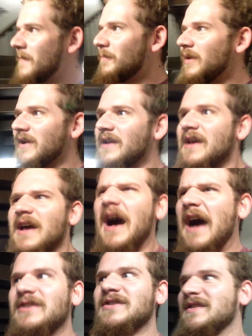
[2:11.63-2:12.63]
But
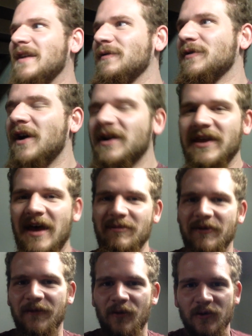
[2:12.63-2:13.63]
I just never thought of that
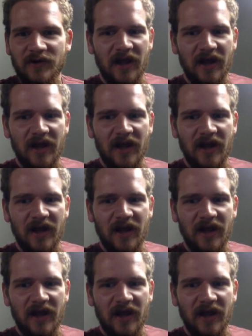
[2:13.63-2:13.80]
before.